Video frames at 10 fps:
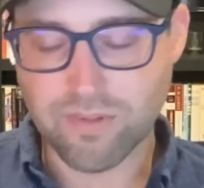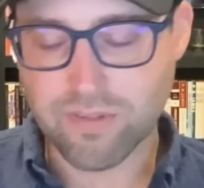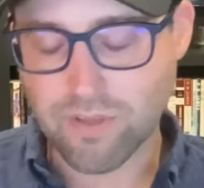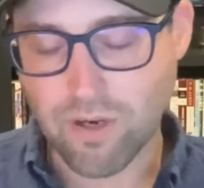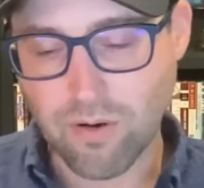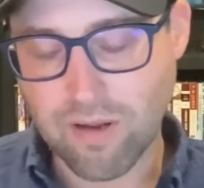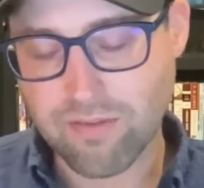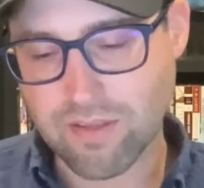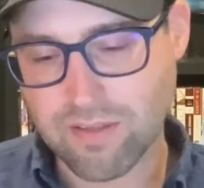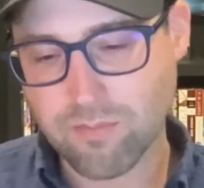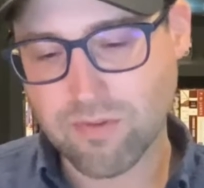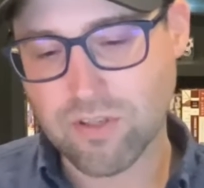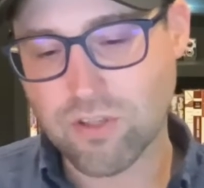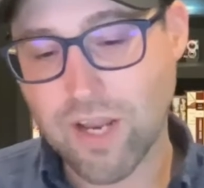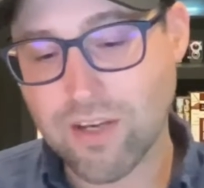And so I think some of the
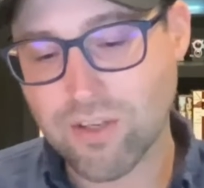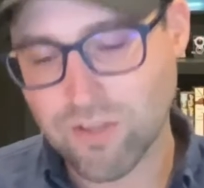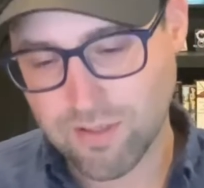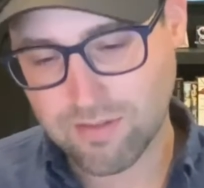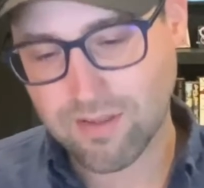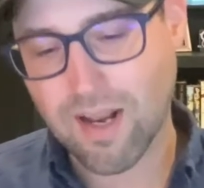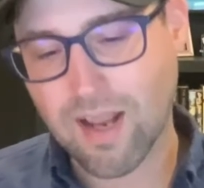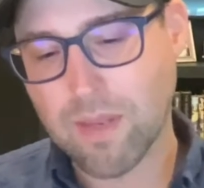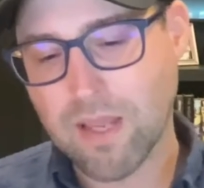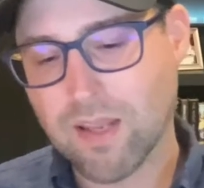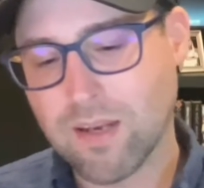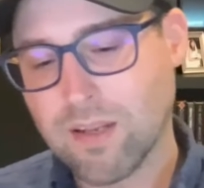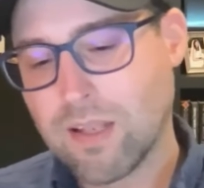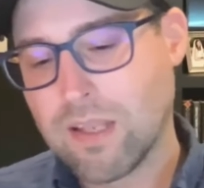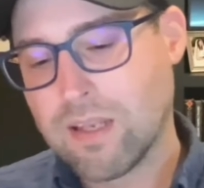changes that I made,
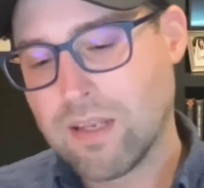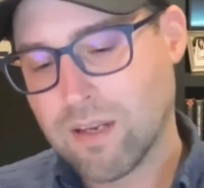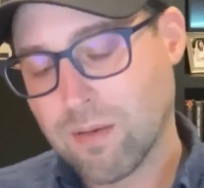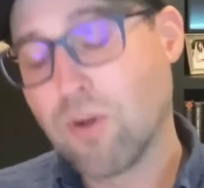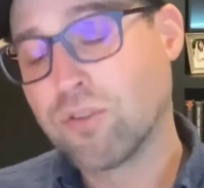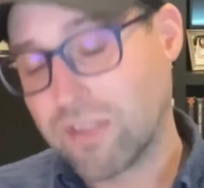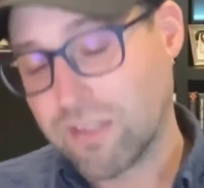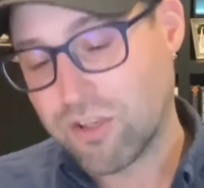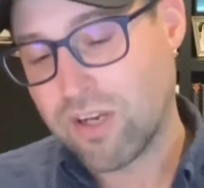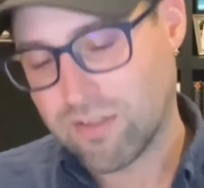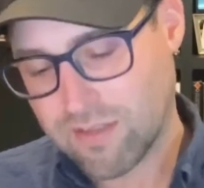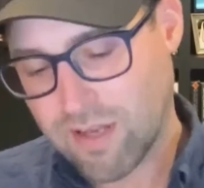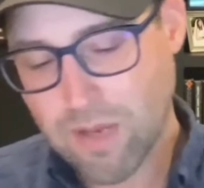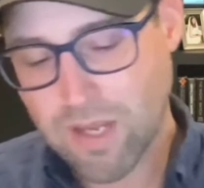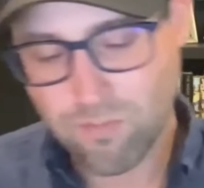or most of the changes
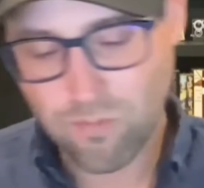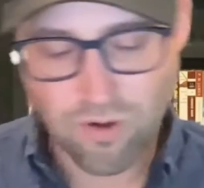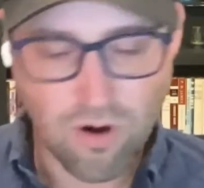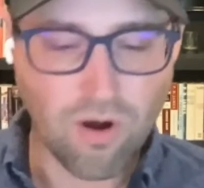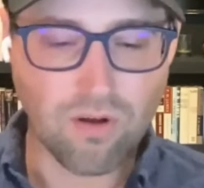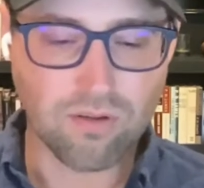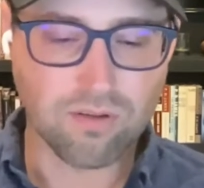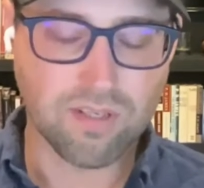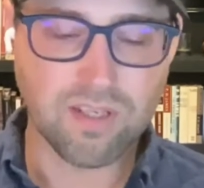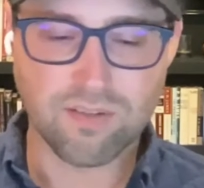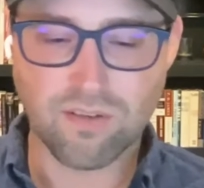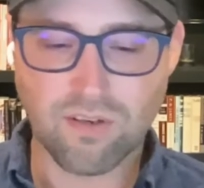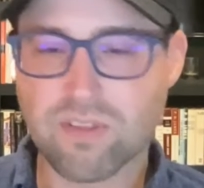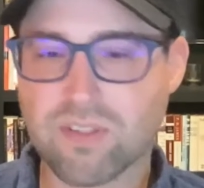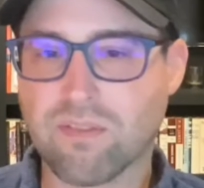I made, were all in
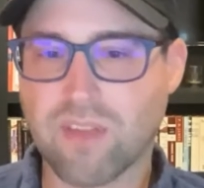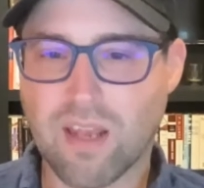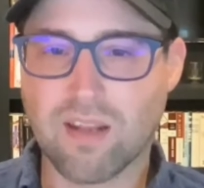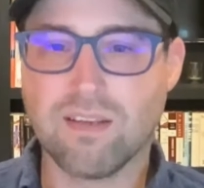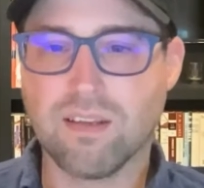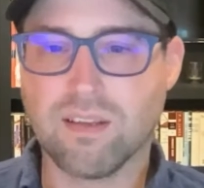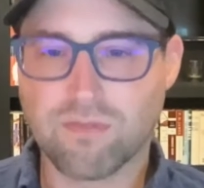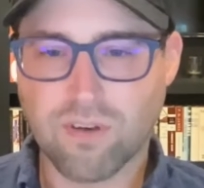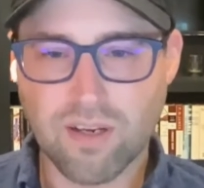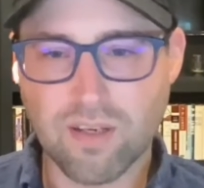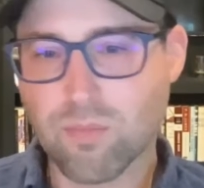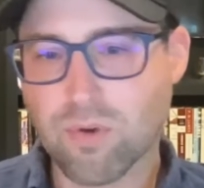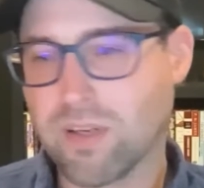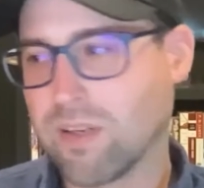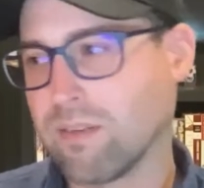service of that idea of trying to
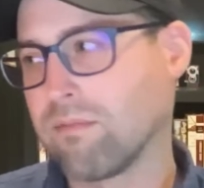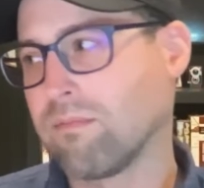bring,